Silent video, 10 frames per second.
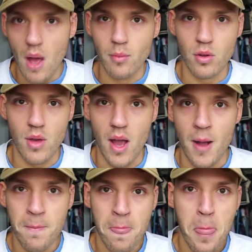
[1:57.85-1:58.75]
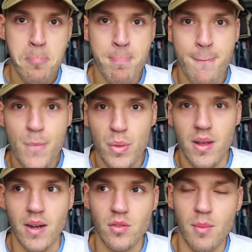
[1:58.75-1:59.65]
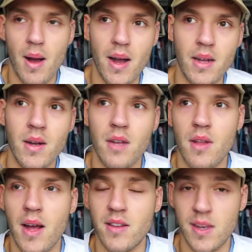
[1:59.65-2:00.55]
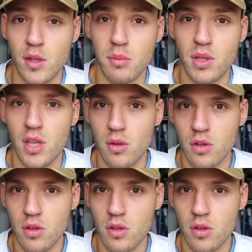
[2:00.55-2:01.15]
So yeah, that's my tip number 2.